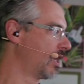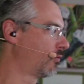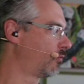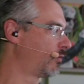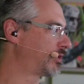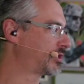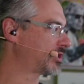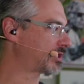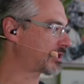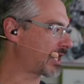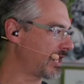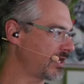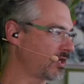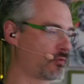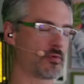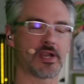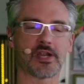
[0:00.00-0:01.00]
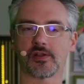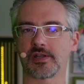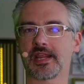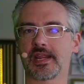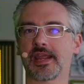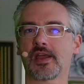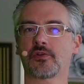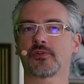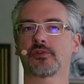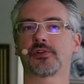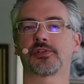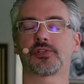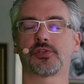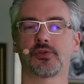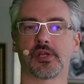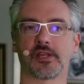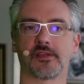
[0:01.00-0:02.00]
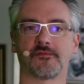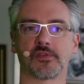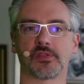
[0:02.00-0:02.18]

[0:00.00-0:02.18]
which is kind of weird and counterintuitive.